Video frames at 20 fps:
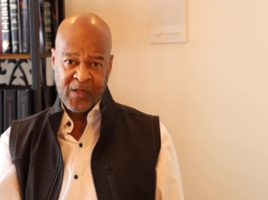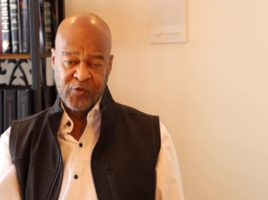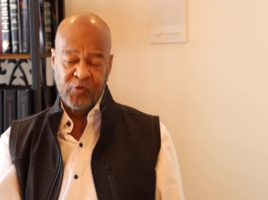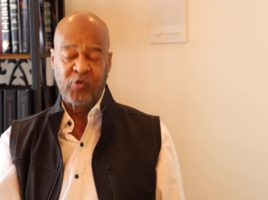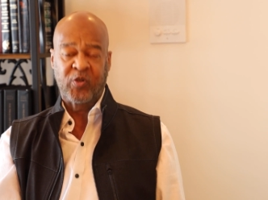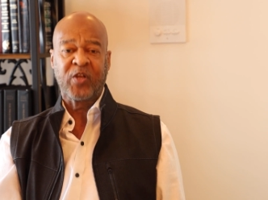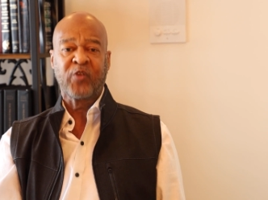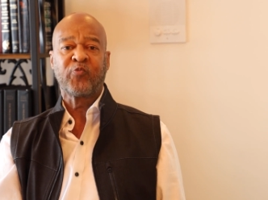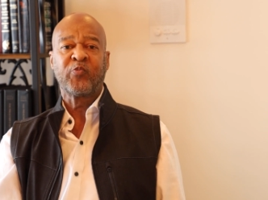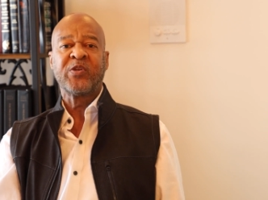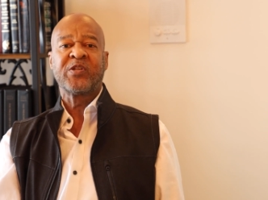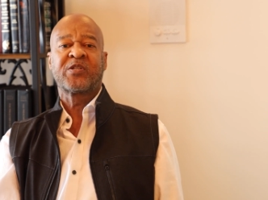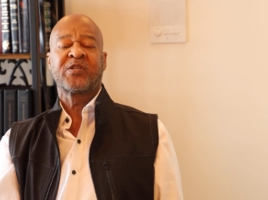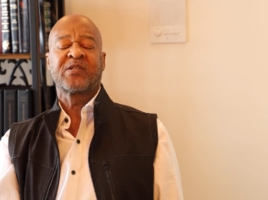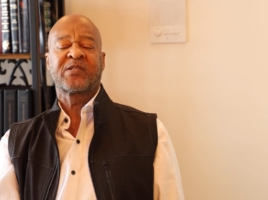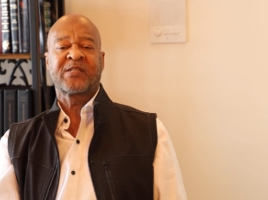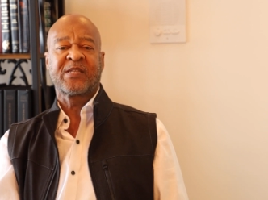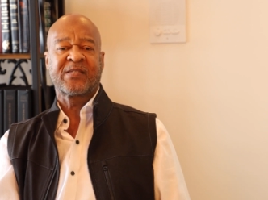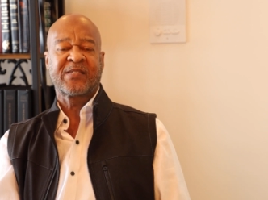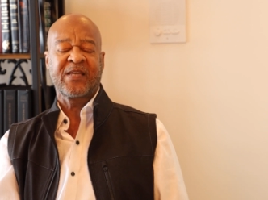You can reach
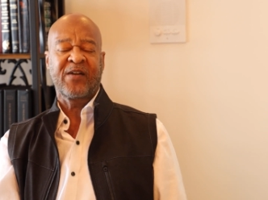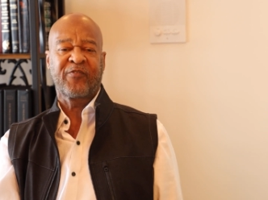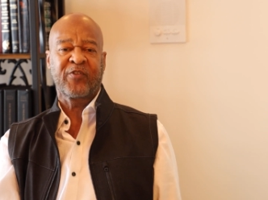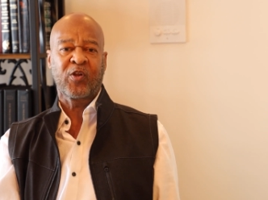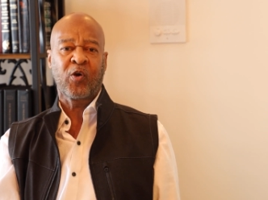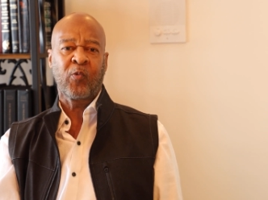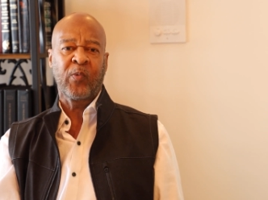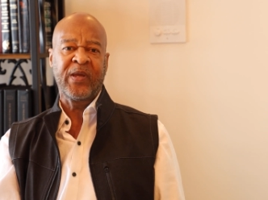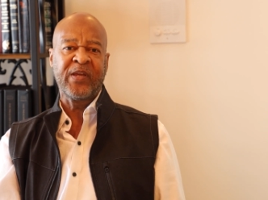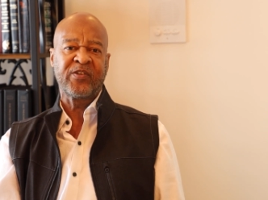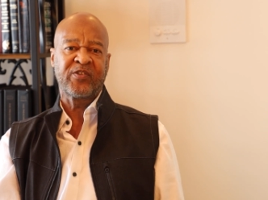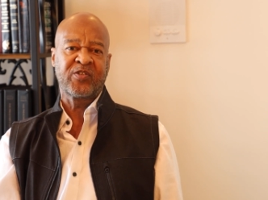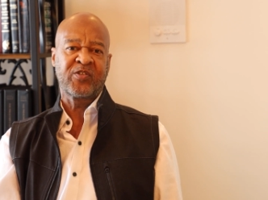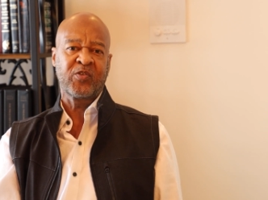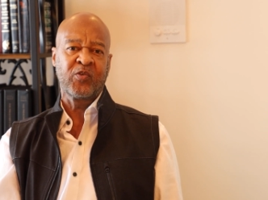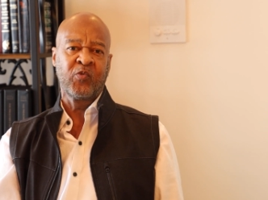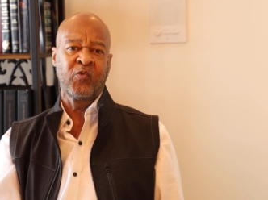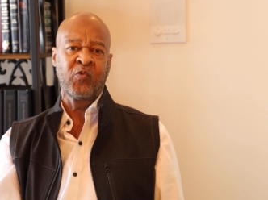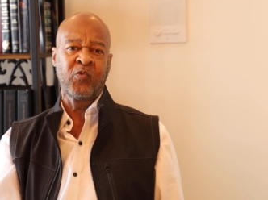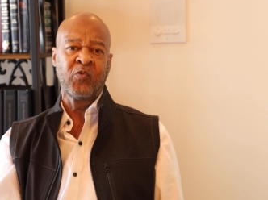us at 708
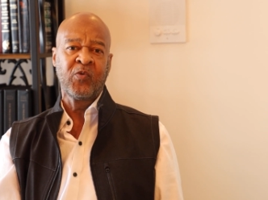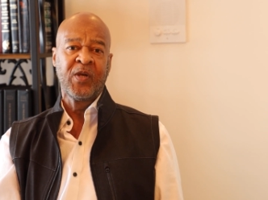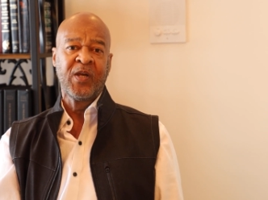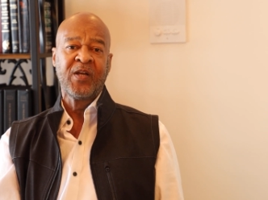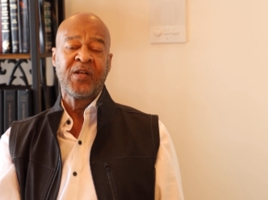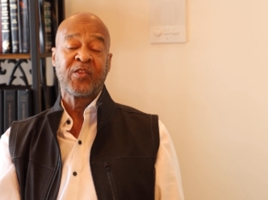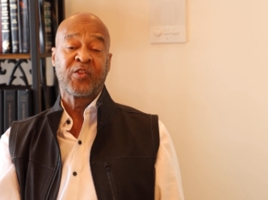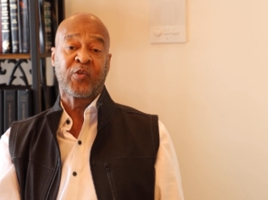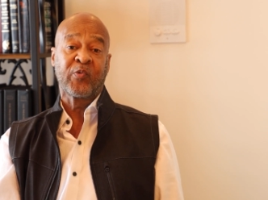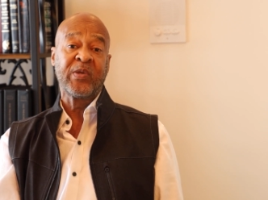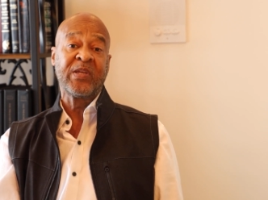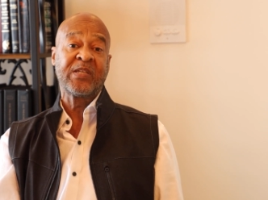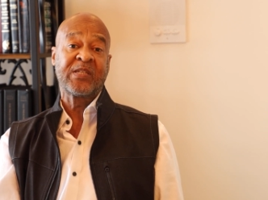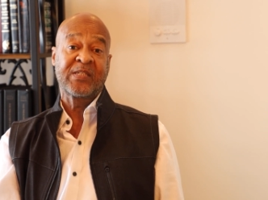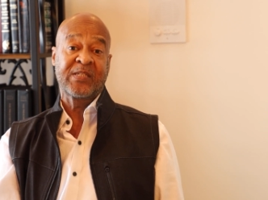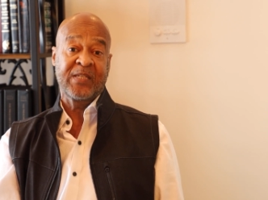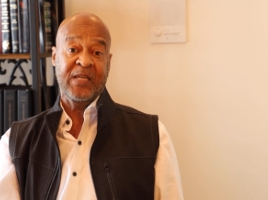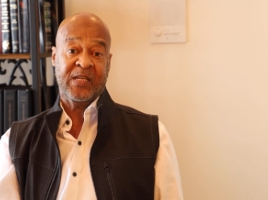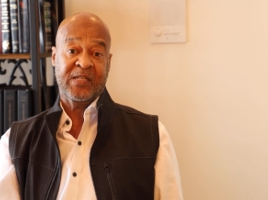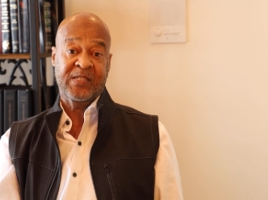2
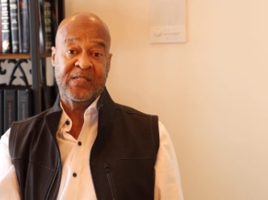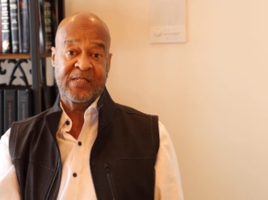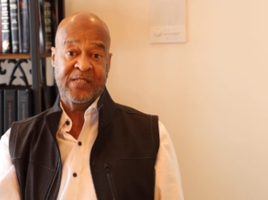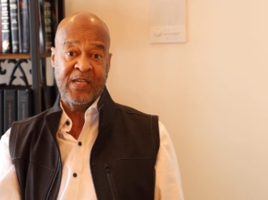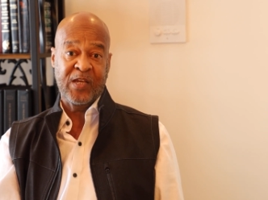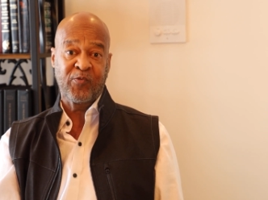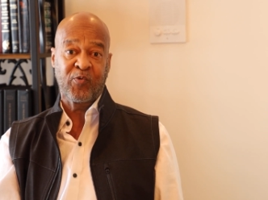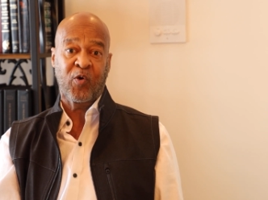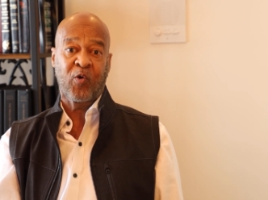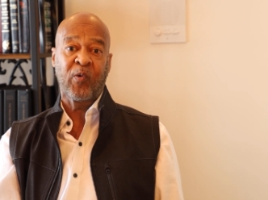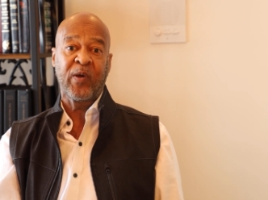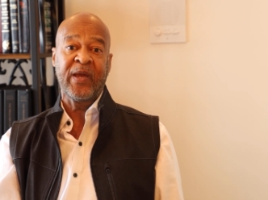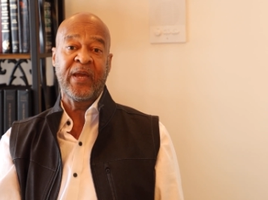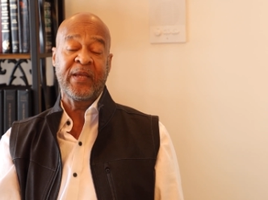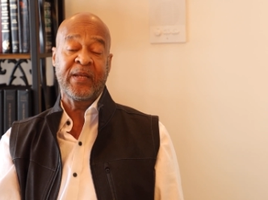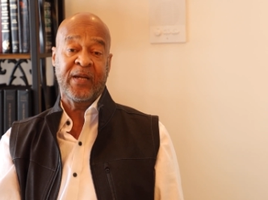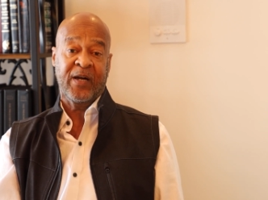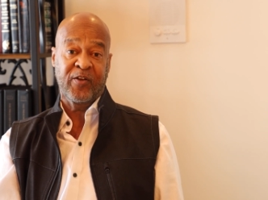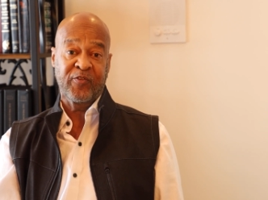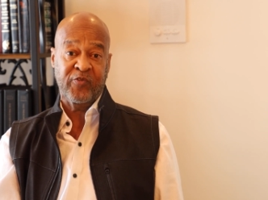
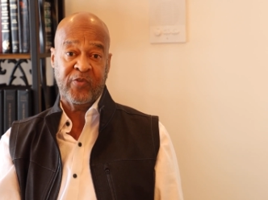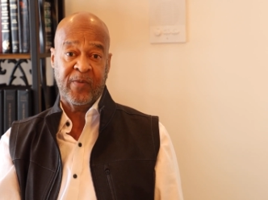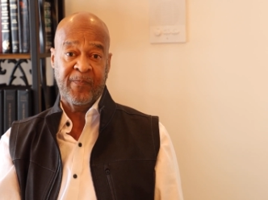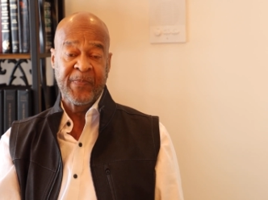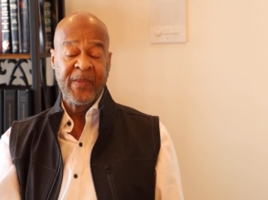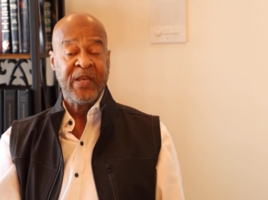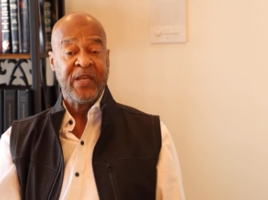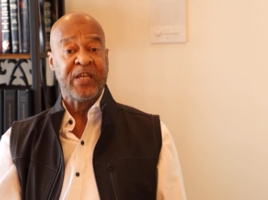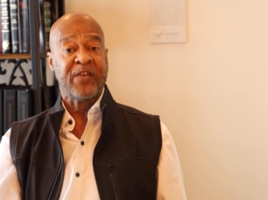360-800.